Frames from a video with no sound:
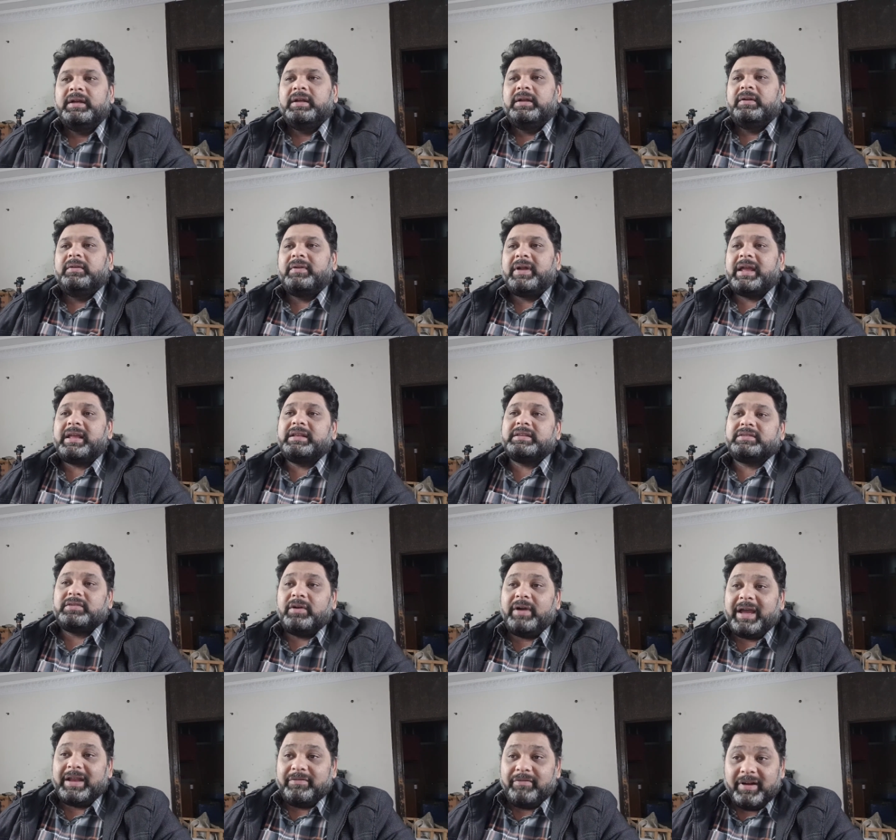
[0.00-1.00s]
right? So
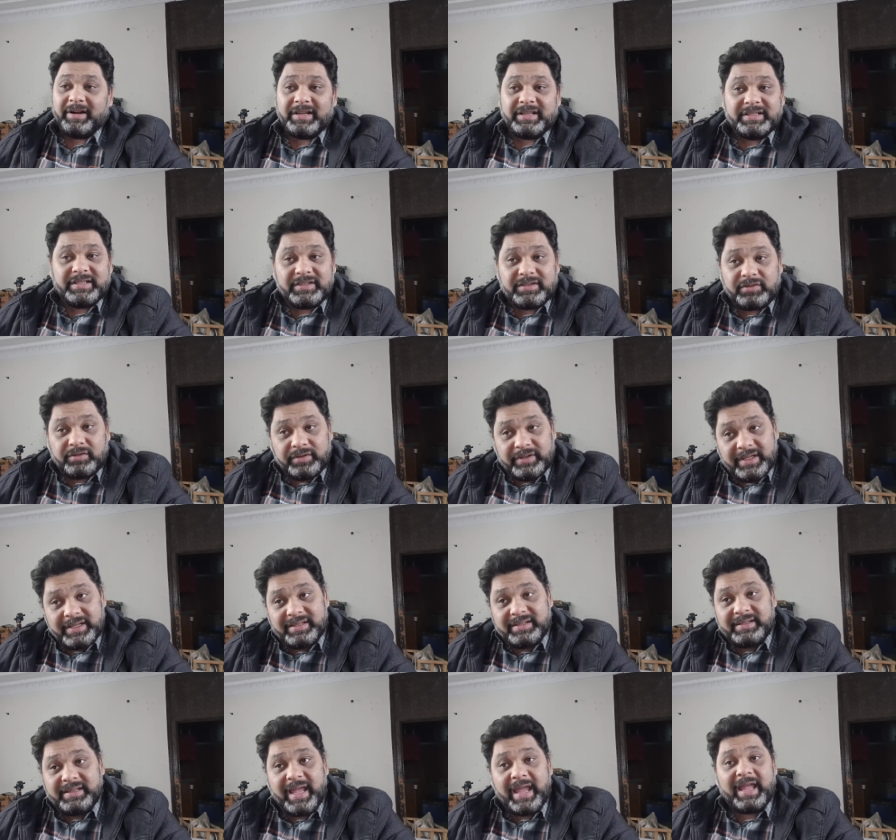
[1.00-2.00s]
advantages to
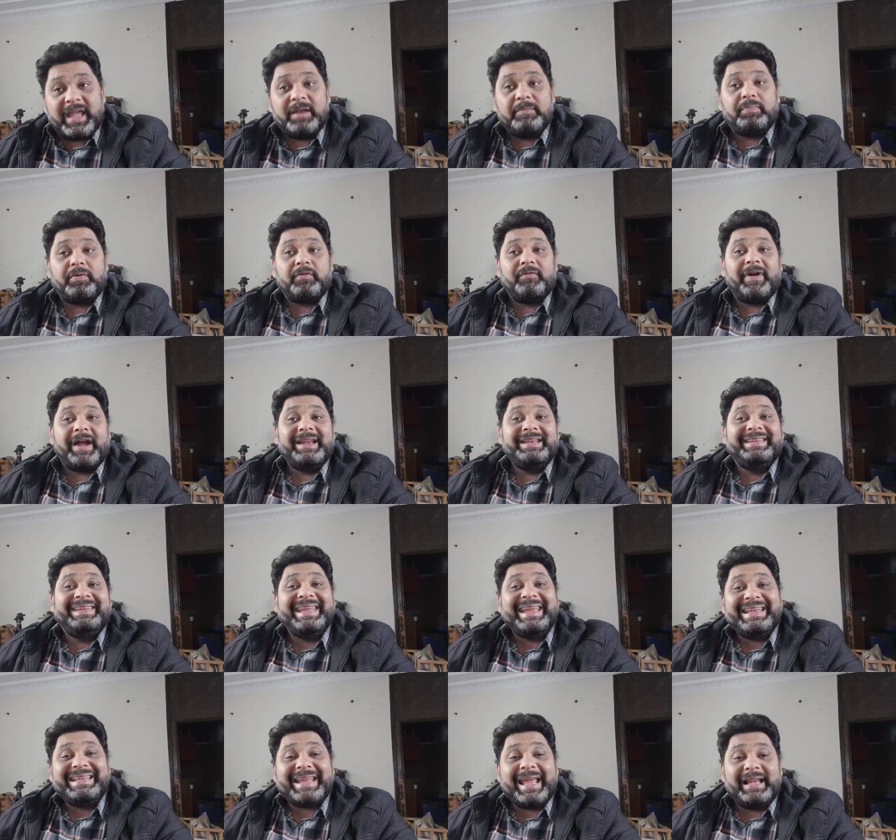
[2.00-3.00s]
this, they can provide
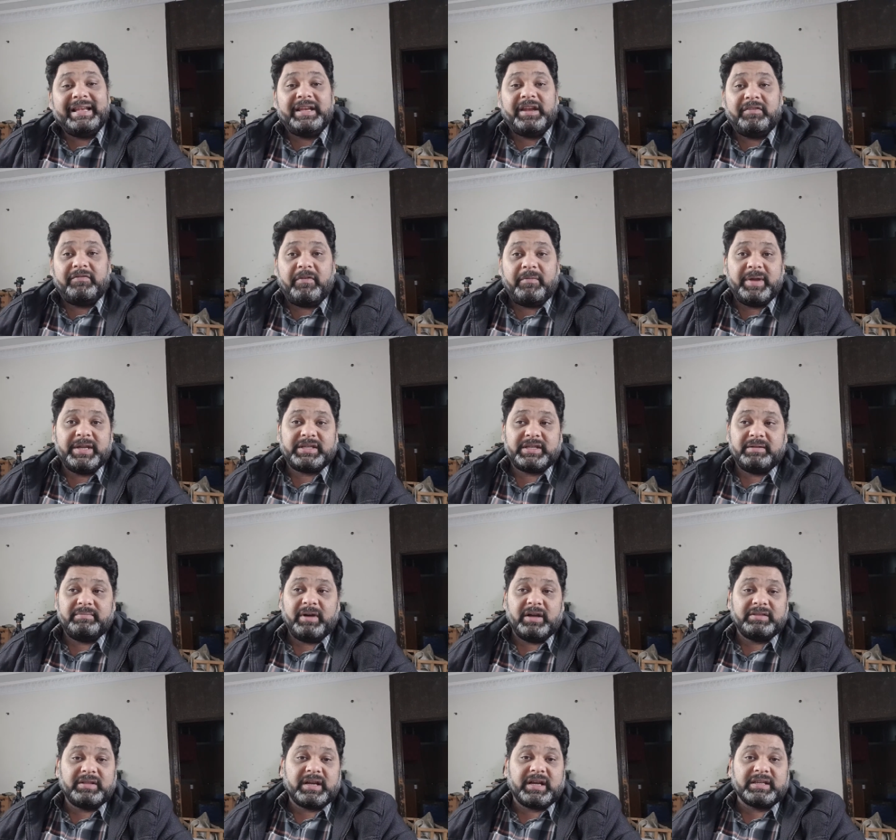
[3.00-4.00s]
detailed information
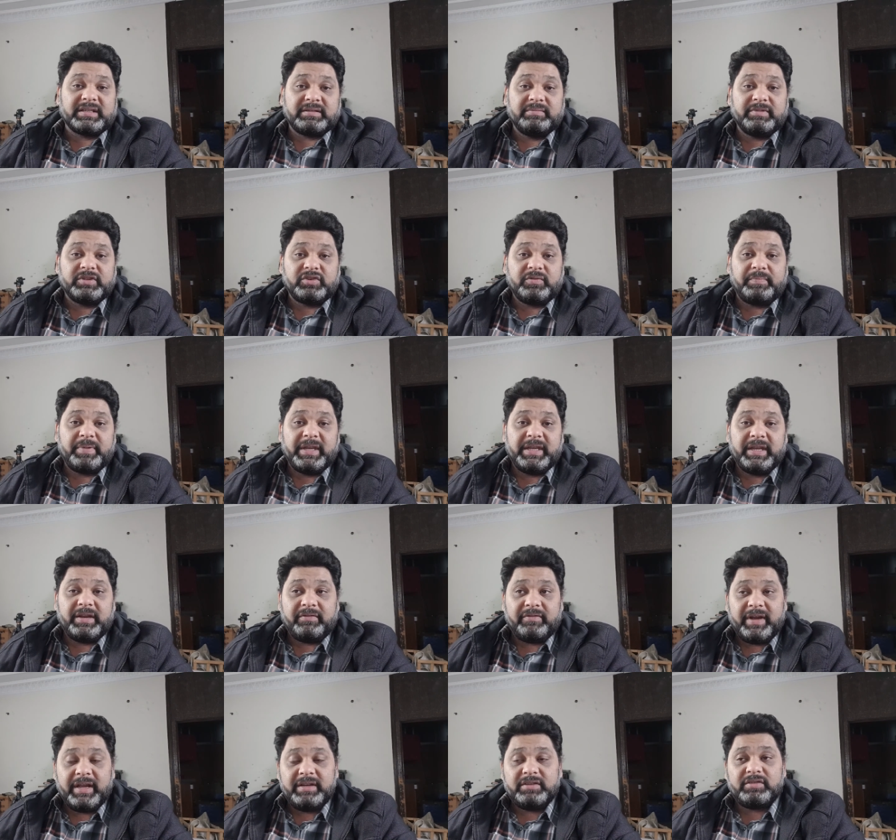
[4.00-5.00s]
about the customer's opinion,
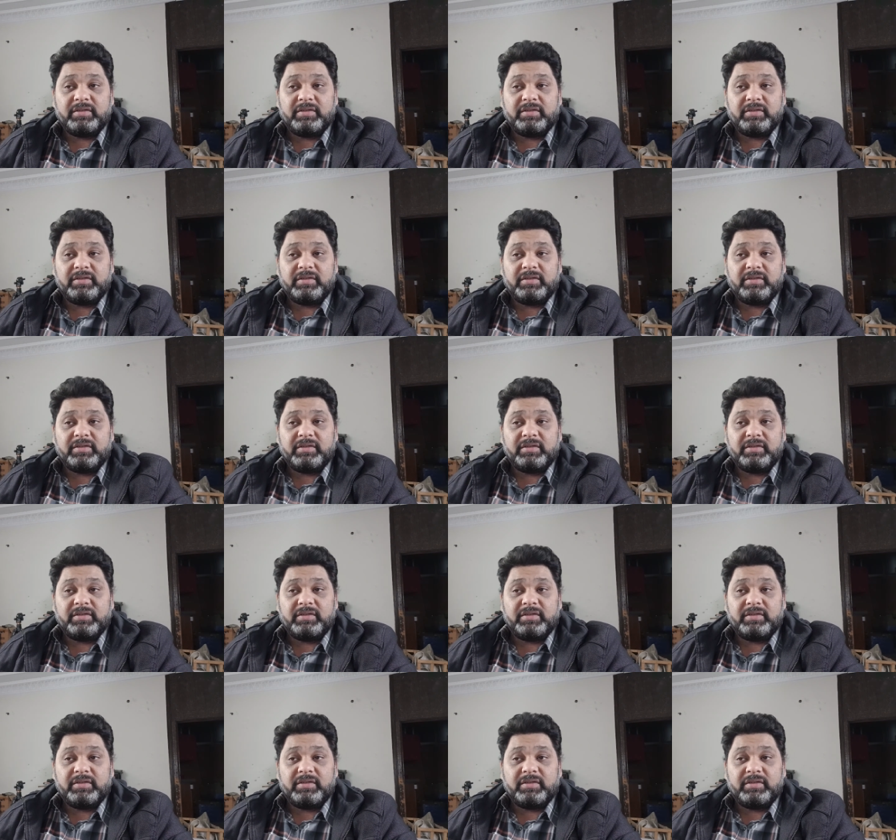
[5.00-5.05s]
right?